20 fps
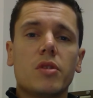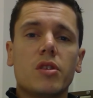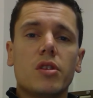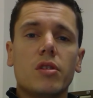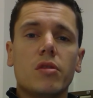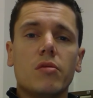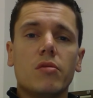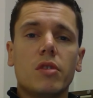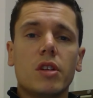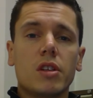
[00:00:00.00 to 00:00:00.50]

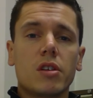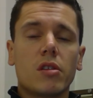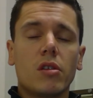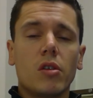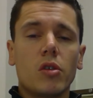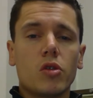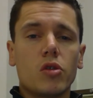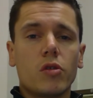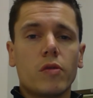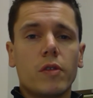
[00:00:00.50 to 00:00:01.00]
to
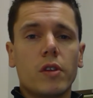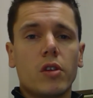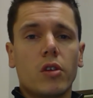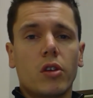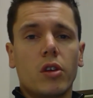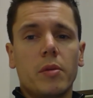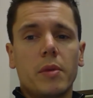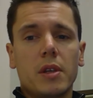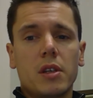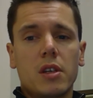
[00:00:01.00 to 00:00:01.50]
disclosure of the
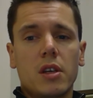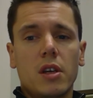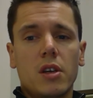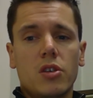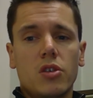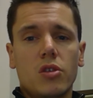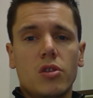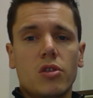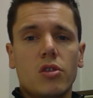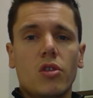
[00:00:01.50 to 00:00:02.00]

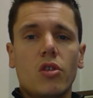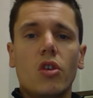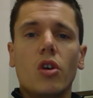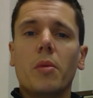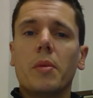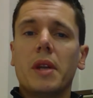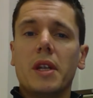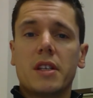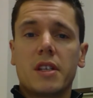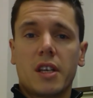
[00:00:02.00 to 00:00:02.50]
documentation, so
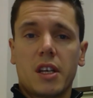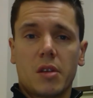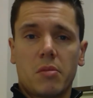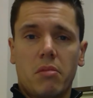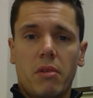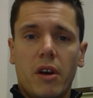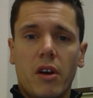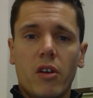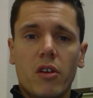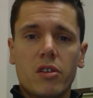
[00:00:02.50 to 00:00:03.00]
nobody takes
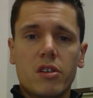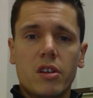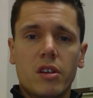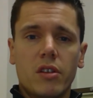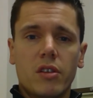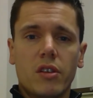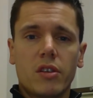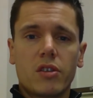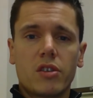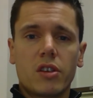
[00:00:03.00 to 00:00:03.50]
priority
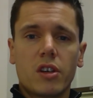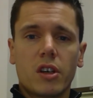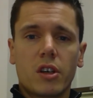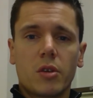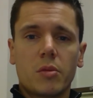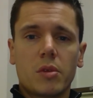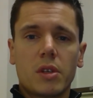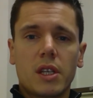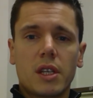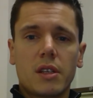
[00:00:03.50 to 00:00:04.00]
in those
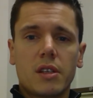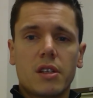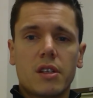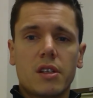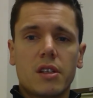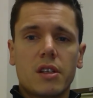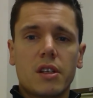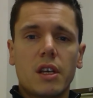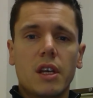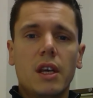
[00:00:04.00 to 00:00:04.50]

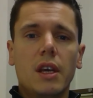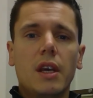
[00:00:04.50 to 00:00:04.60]
circumstances.